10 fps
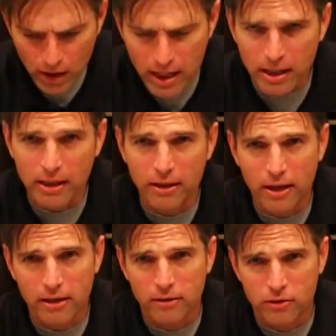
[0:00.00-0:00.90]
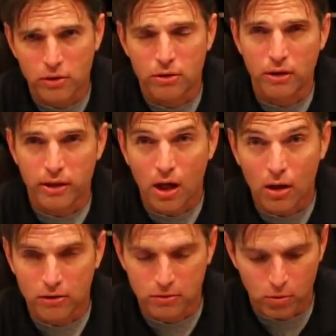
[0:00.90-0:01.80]
And they certainly
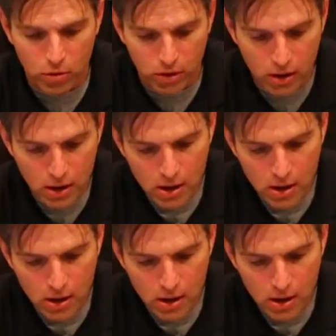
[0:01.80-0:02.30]
cost more.